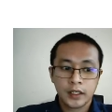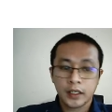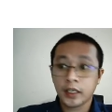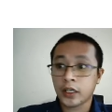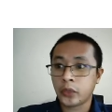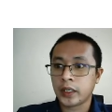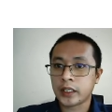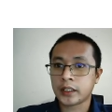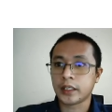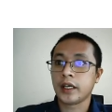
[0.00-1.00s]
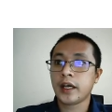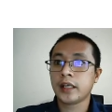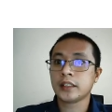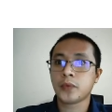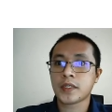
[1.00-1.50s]
equality,
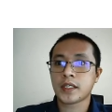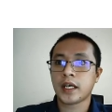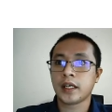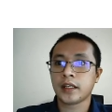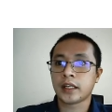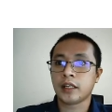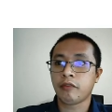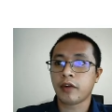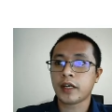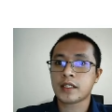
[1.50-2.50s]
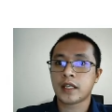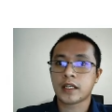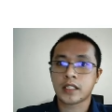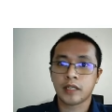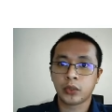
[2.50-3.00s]
hence we say that the variances
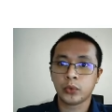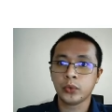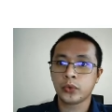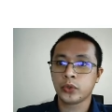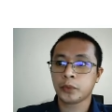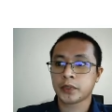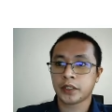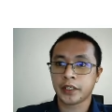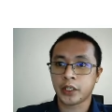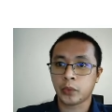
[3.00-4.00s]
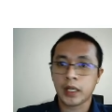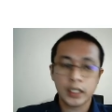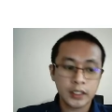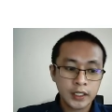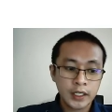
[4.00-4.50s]
of the two groups are equal,
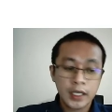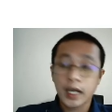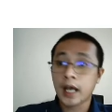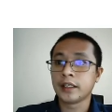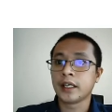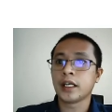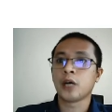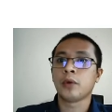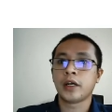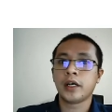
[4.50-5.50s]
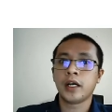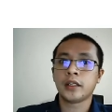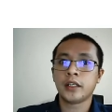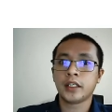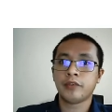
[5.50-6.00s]
and then our
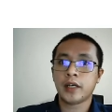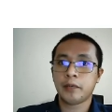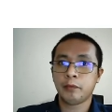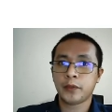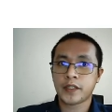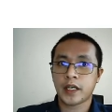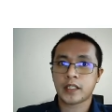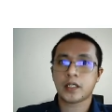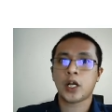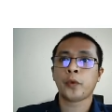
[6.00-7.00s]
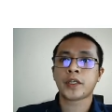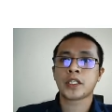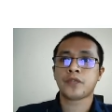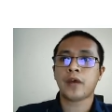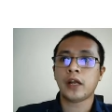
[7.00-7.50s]
alternative hypothesis always
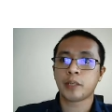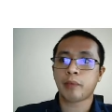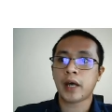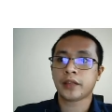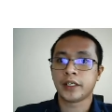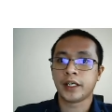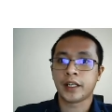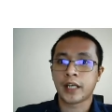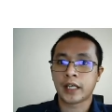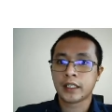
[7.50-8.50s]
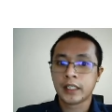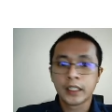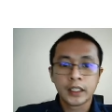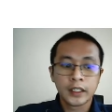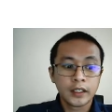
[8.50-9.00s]
follows a pattern that
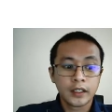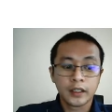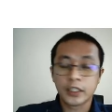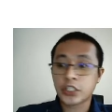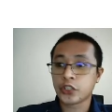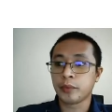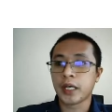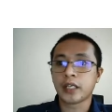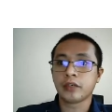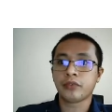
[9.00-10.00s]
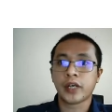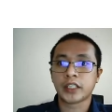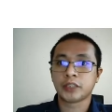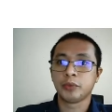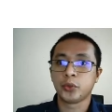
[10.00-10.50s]
there should be a difference
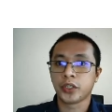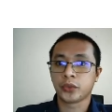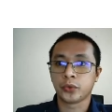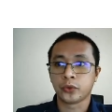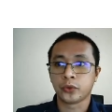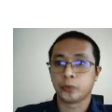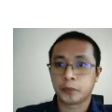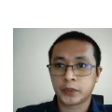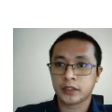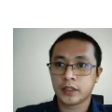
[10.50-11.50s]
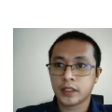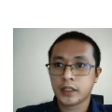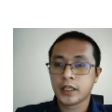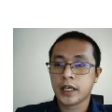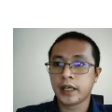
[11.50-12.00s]
between the two groups.
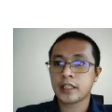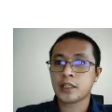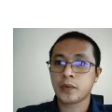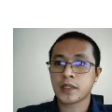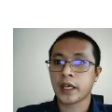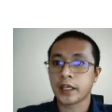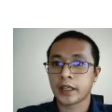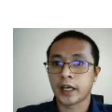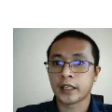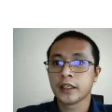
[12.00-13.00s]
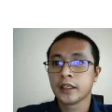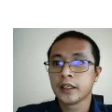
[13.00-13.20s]
Hence we say that